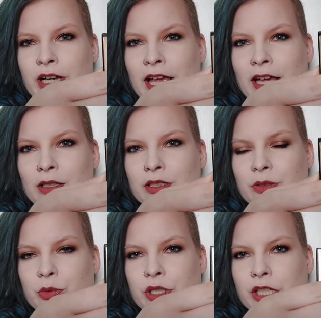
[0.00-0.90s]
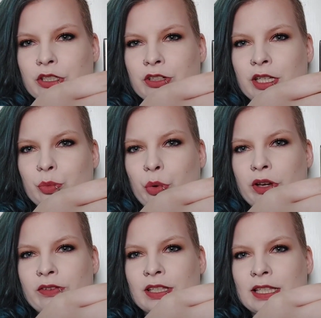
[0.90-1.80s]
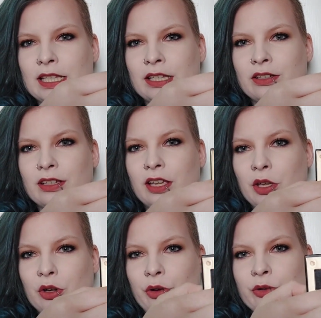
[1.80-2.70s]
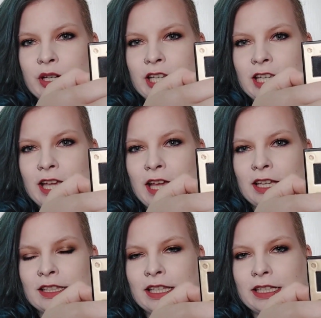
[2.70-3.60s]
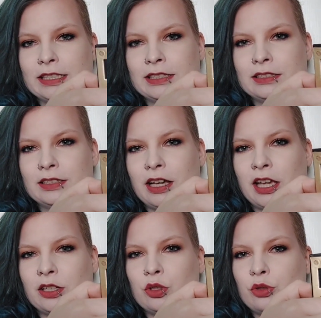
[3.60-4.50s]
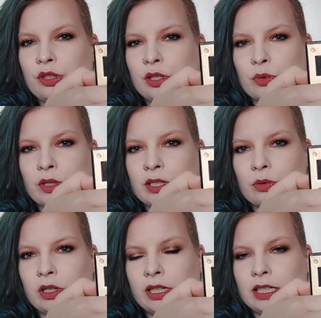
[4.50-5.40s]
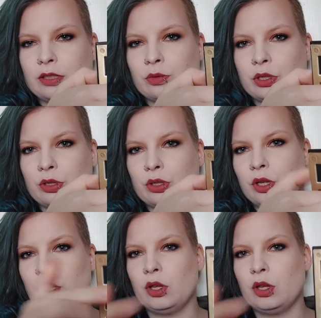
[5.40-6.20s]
I had worked on it previously already, and then I had used this one as well, and it was